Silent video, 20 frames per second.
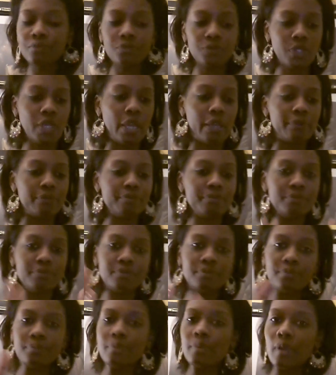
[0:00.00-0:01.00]
Okay,
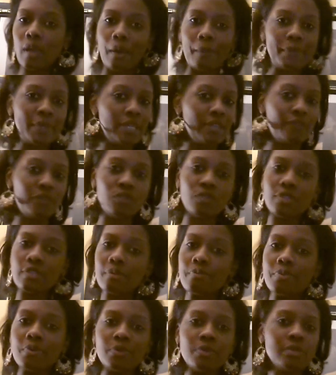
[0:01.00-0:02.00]
I'm going to give you
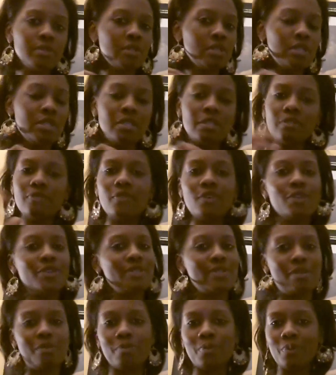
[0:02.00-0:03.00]
simple. It's very
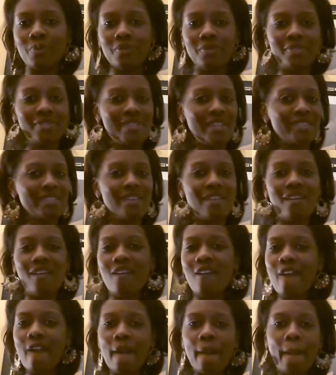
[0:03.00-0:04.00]
simple. It's not that
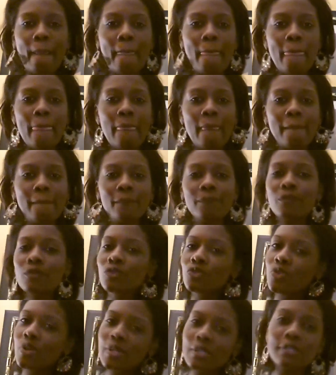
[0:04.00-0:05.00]
hard.
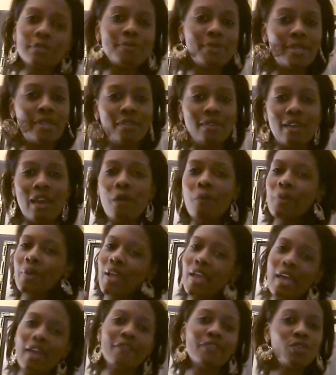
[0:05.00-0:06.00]
Trust me. I
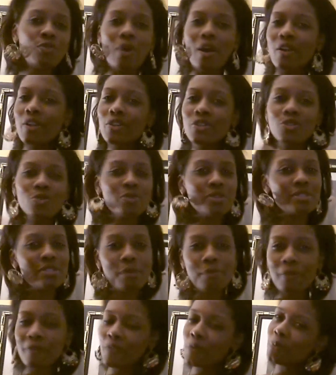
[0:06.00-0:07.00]
wouldn't have you out here doing
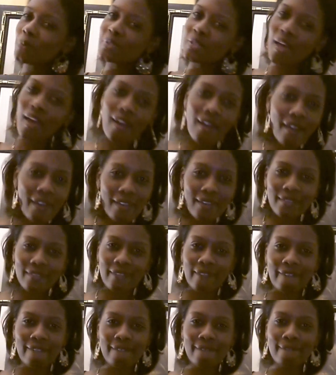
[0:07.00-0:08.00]
something if it was hard.
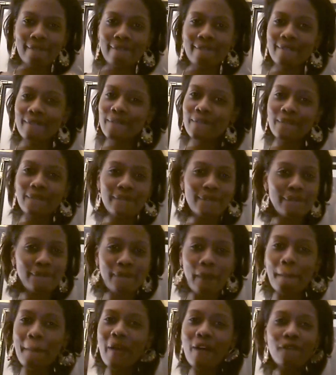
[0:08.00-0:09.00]

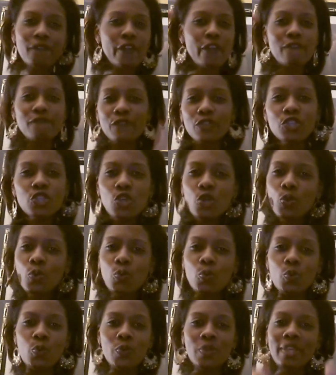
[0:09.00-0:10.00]
I'm here for
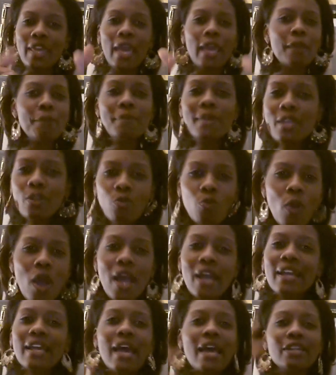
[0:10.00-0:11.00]
you. KB the
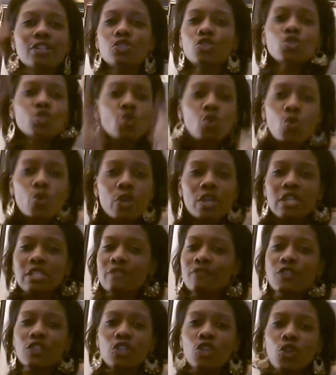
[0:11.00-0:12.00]
wine connoisseur is
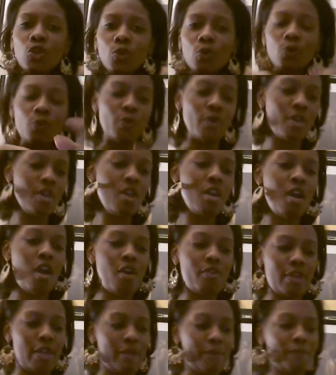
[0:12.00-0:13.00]
for you.
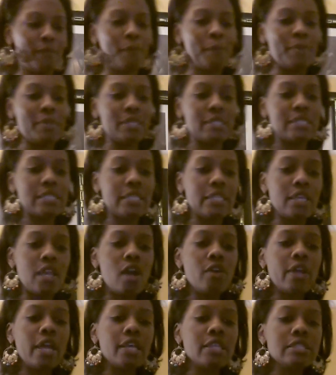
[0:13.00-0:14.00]
Okay, I'm being silly.
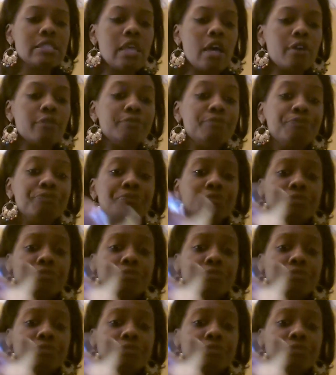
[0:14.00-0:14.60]
Okay, so